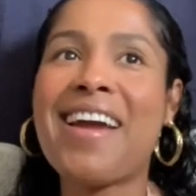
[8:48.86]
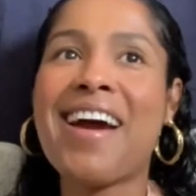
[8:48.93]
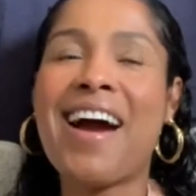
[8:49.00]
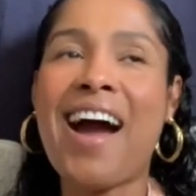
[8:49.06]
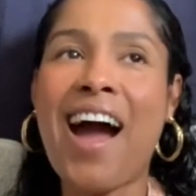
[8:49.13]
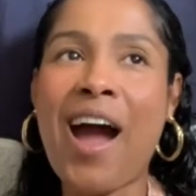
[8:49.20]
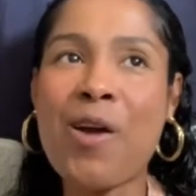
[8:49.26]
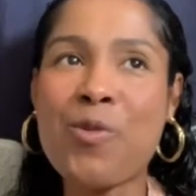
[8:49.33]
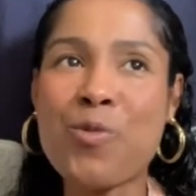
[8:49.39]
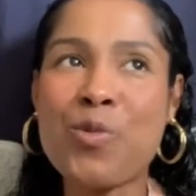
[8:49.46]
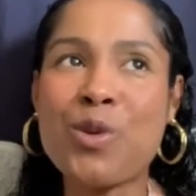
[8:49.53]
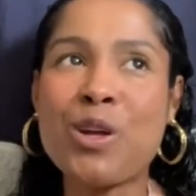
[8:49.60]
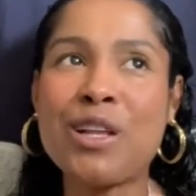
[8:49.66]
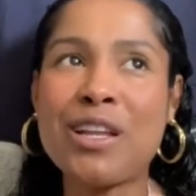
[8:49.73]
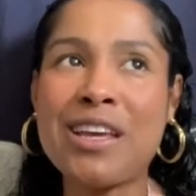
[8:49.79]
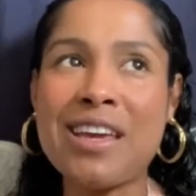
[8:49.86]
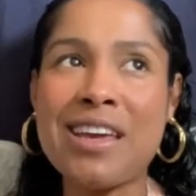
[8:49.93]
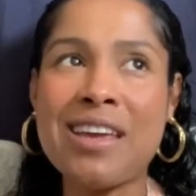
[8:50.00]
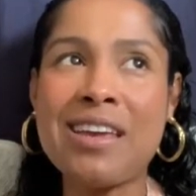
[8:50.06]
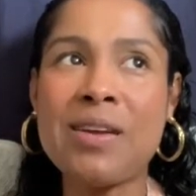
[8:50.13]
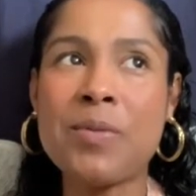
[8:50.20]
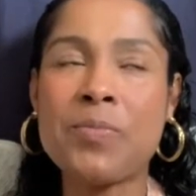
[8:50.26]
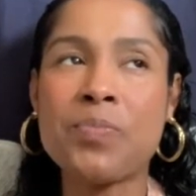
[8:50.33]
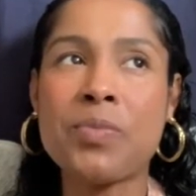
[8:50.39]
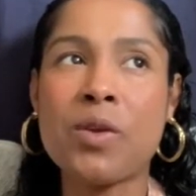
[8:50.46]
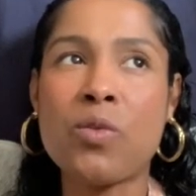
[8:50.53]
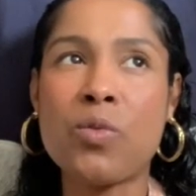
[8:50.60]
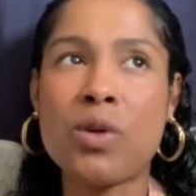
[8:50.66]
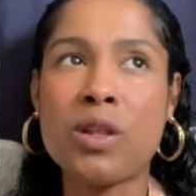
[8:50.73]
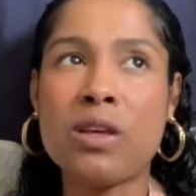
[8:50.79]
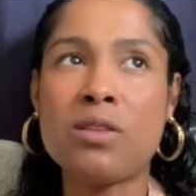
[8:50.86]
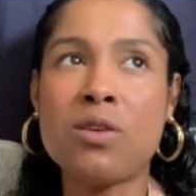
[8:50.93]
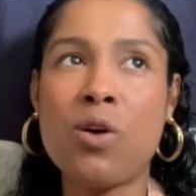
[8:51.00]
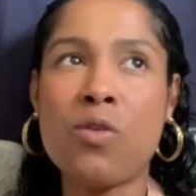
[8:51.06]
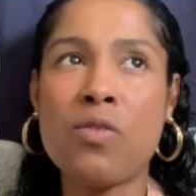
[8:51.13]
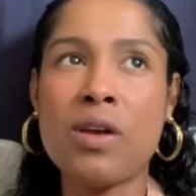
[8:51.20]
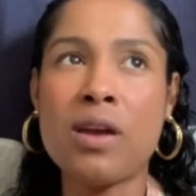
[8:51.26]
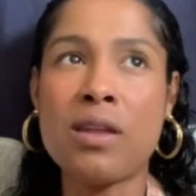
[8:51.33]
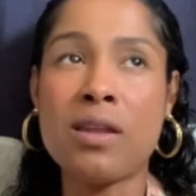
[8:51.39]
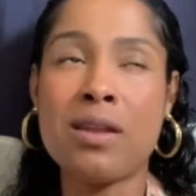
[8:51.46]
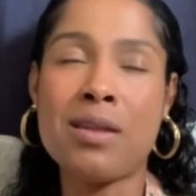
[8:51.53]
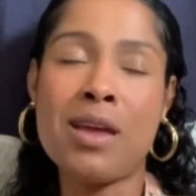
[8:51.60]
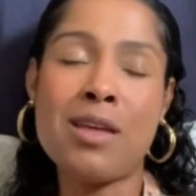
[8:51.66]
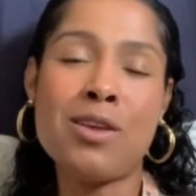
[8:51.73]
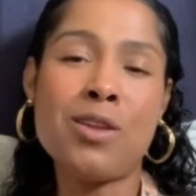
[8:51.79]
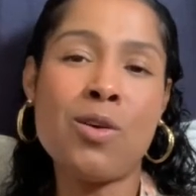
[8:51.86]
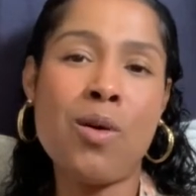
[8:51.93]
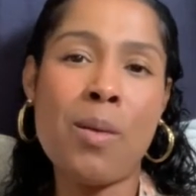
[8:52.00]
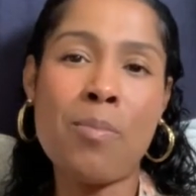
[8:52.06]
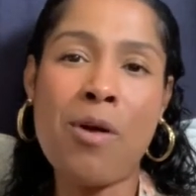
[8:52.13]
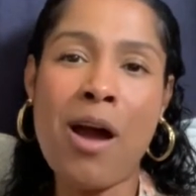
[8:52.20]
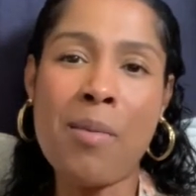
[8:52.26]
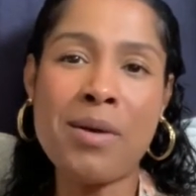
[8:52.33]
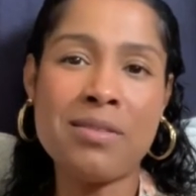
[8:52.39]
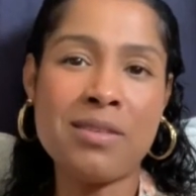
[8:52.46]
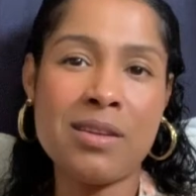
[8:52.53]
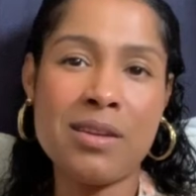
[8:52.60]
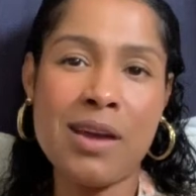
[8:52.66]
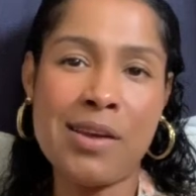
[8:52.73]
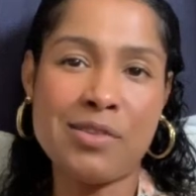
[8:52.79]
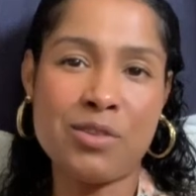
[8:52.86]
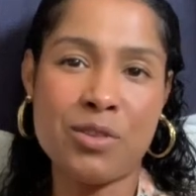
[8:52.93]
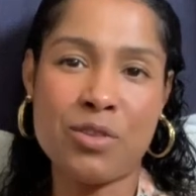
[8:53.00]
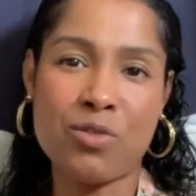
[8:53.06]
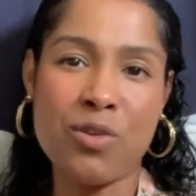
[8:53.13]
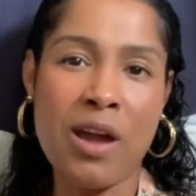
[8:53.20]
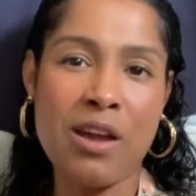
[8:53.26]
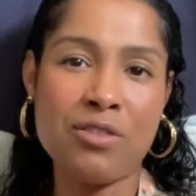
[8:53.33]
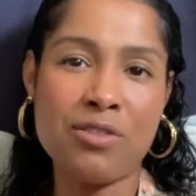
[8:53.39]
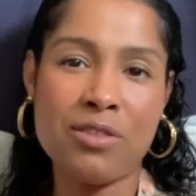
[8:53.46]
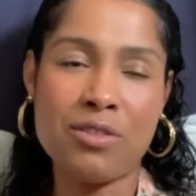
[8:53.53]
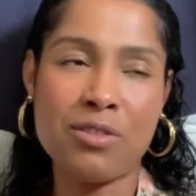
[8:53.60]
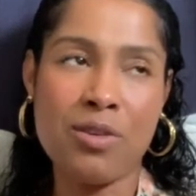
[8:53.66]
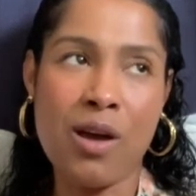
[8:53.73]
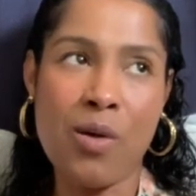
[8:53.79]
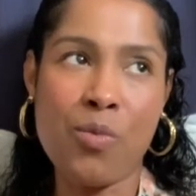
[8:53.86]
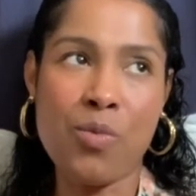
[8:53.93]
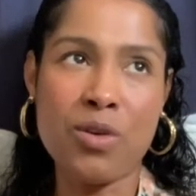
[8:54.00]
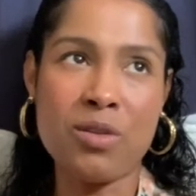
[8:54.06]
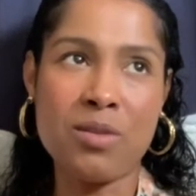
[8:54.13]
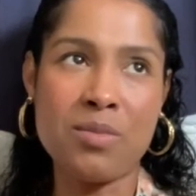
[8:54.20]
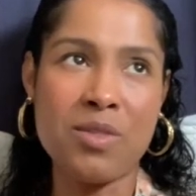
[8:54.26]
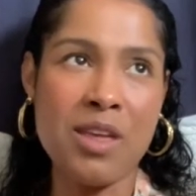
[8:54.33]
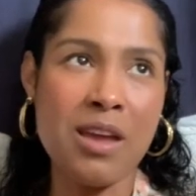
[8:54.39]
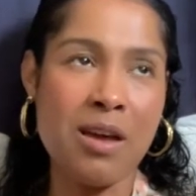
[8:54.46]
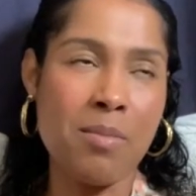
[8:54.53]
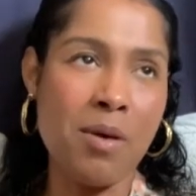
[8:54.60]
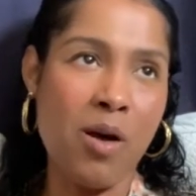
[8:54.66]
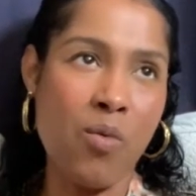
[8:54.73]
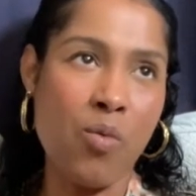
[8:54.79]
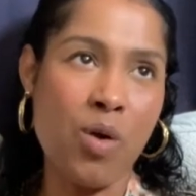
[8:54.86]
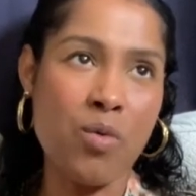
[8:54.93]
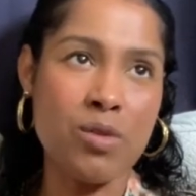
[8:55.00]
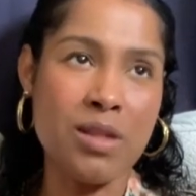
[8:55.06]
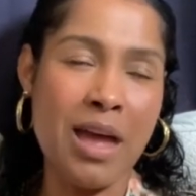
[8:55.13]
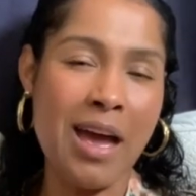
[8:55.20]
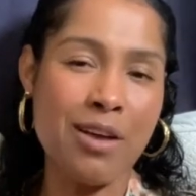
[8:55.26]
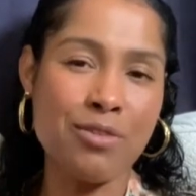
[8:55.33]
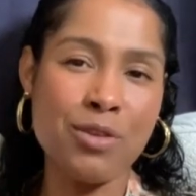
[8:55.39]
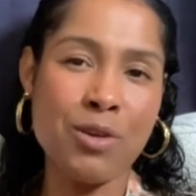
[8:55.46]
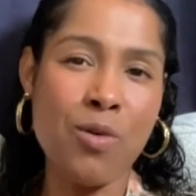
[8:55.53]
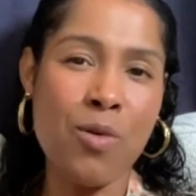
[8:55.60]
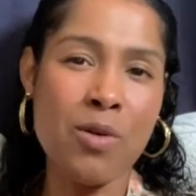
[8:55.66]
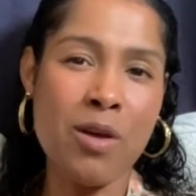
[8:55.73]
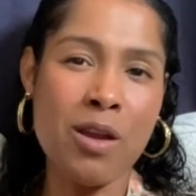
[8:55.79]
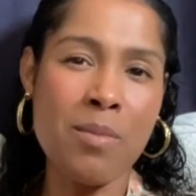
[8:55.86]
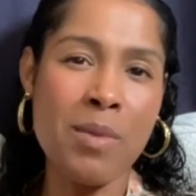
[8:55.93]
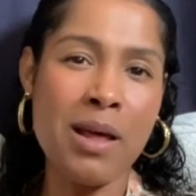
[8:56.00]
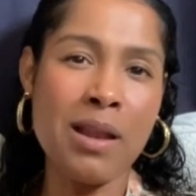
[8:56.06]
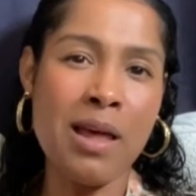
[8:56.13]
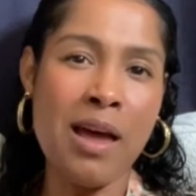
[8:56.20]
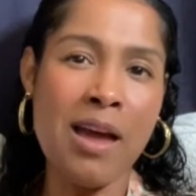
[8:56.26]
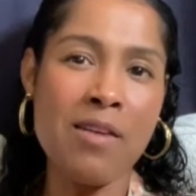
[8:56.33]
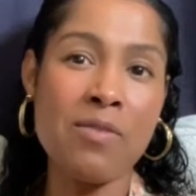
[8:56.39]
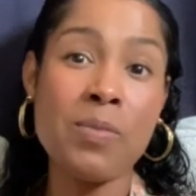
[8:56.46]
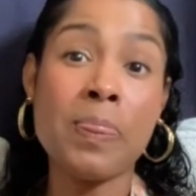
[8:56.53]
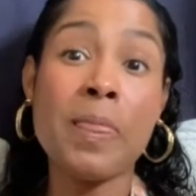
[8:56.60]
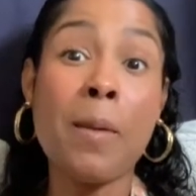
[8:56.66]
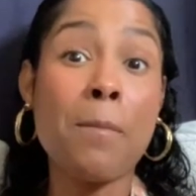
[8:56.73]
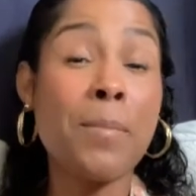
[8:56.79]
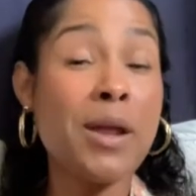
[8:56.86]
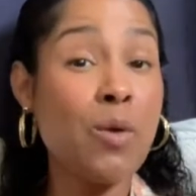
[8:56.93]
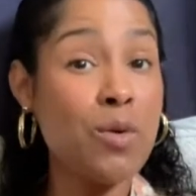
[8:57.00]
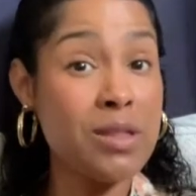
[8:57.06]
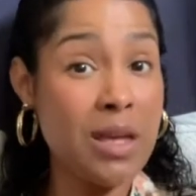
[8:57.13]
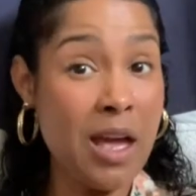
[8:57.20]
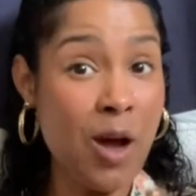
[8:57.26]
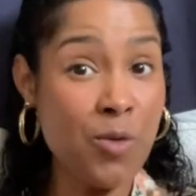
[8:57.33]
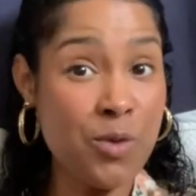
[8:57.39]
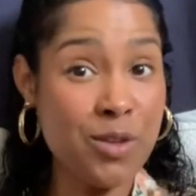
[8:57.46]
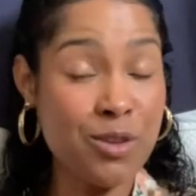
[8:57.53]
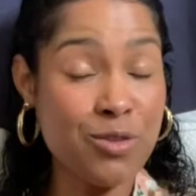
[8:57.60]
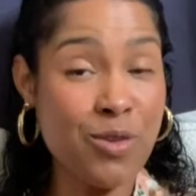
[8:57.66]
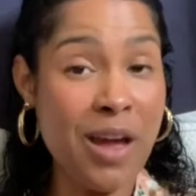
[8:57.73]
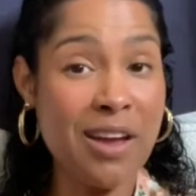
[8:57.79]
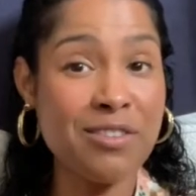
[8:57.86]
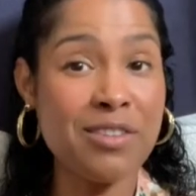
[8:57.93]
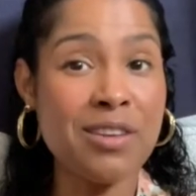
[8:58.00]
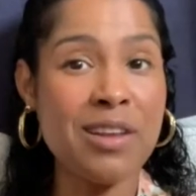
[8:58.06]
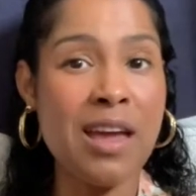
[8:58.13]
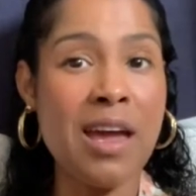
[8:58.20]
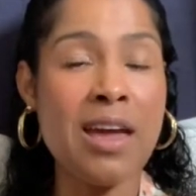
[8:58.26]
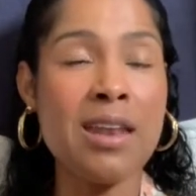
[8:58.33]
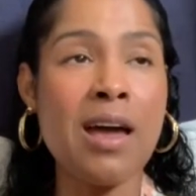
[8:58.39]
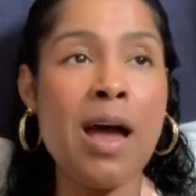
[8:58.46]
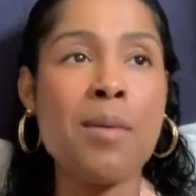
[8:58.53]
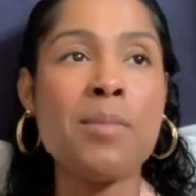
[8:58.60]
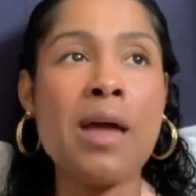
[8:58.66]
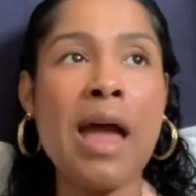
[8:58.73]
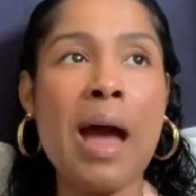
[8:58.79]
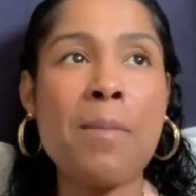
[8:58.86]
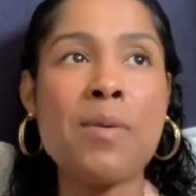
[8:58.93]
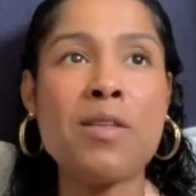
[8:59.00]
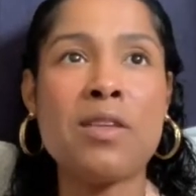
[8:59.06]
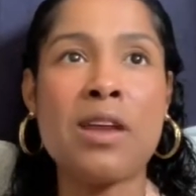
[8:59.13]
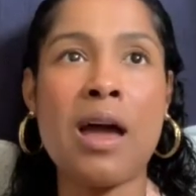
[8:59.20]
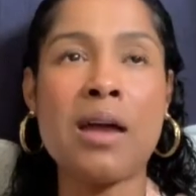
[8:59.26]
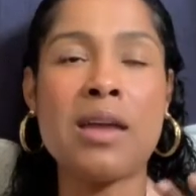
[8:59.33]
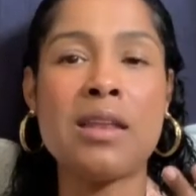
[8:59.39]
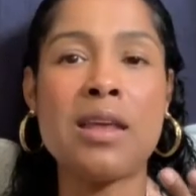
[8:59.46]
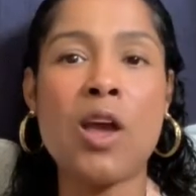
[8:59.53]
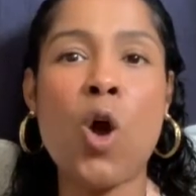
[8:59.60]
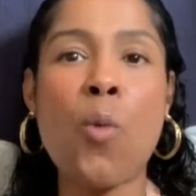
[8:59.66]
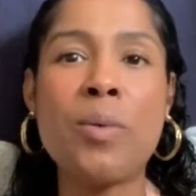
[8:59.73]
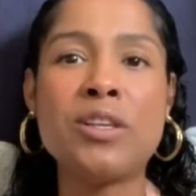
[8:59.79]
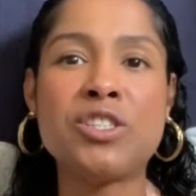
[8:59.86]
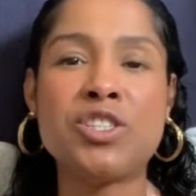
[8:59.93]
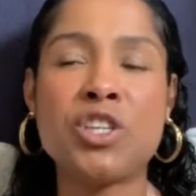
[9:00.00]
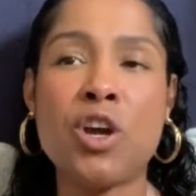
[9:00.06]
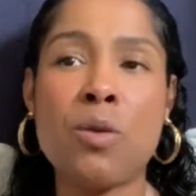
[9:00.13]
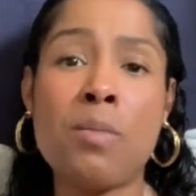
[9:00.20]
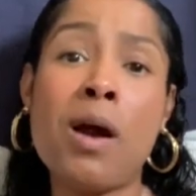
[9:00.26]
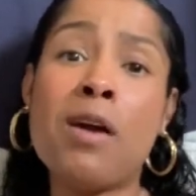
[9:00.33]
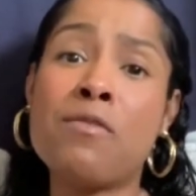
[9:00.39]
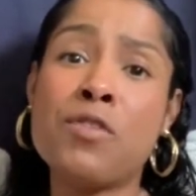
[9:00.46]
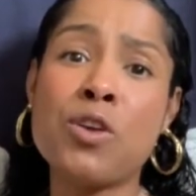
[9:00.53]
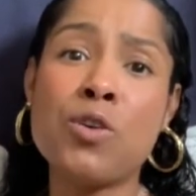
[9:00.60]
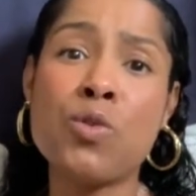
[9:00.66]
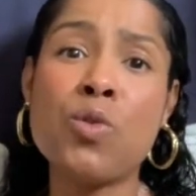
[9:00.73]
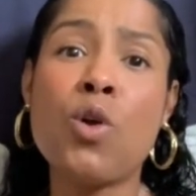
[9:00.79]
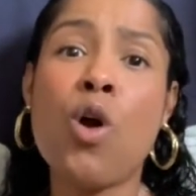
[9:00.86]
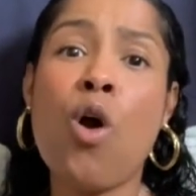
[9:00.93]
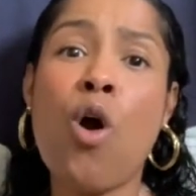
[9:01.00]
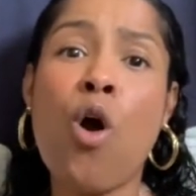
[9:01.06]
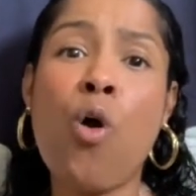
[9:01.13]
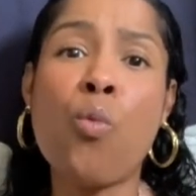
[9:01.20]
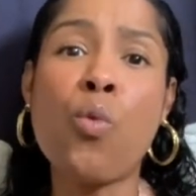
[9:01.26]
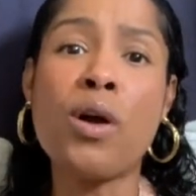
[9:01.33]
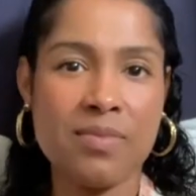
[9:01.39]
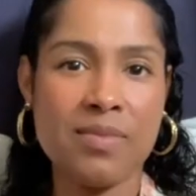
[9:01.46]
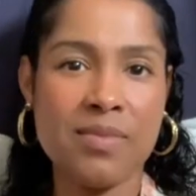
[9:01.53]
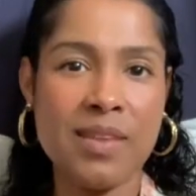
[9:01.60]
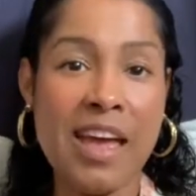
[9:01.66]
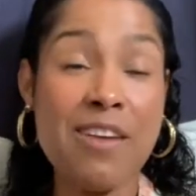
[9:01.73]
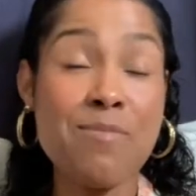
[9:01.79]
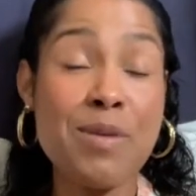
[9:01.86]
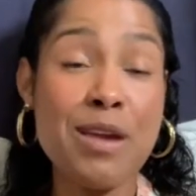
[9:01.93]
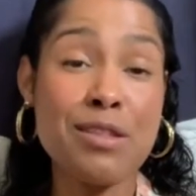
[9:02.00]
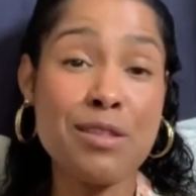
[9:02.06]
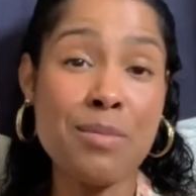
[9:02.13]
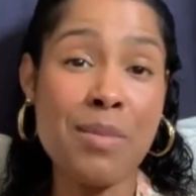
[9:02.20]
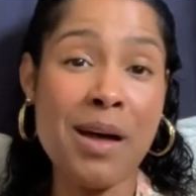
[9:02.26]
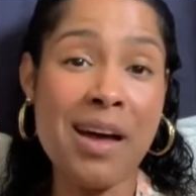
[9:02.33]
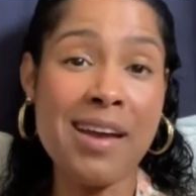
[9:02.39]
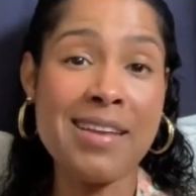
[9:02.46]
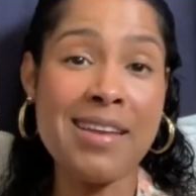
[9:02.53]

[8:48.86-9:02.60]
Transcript: I really, really dove in. And I probably did it as a distraction so I wouldn't think about what was actually going on in my life. But it was a healthy distraction, and I'm happy that I can help and share my view on what gave peace of mind